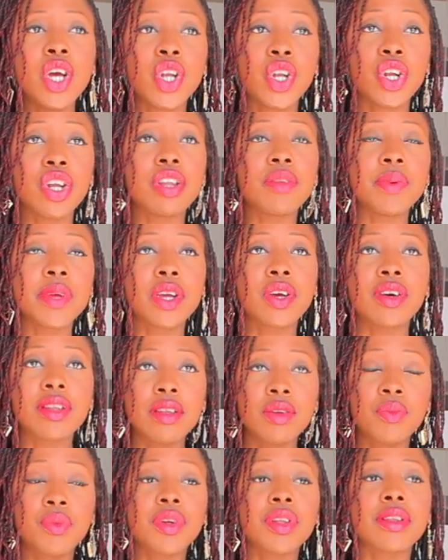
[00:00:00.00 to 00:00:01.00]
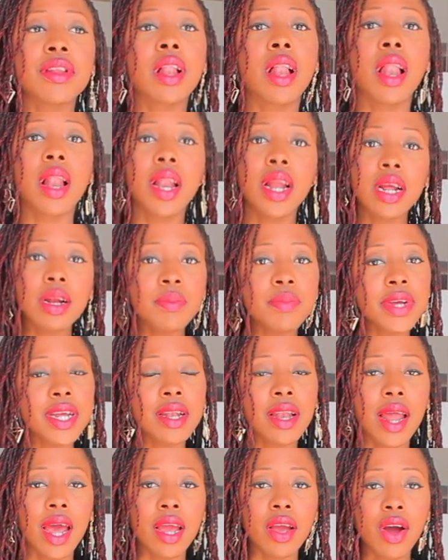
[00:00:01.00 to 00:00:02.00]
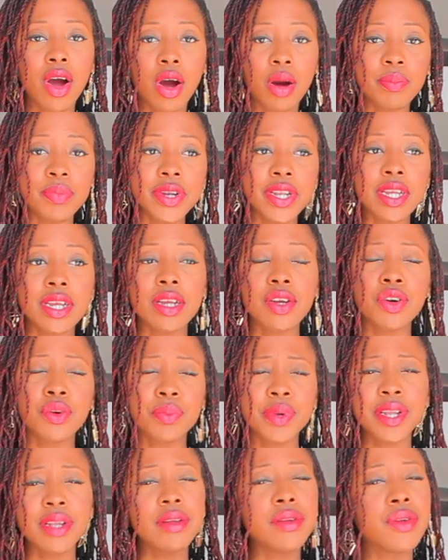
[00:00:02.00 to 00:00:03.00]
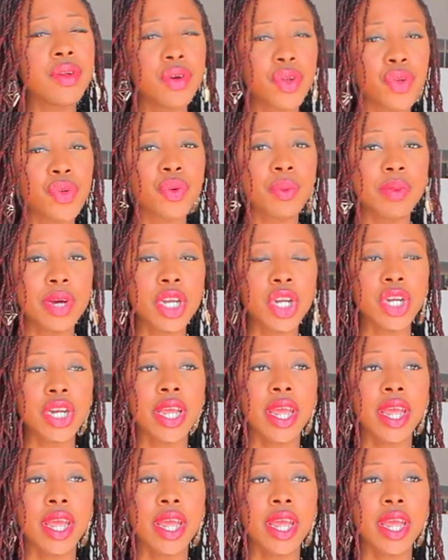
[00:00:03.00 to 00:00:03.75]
just because it was a little bit like open here but not too much.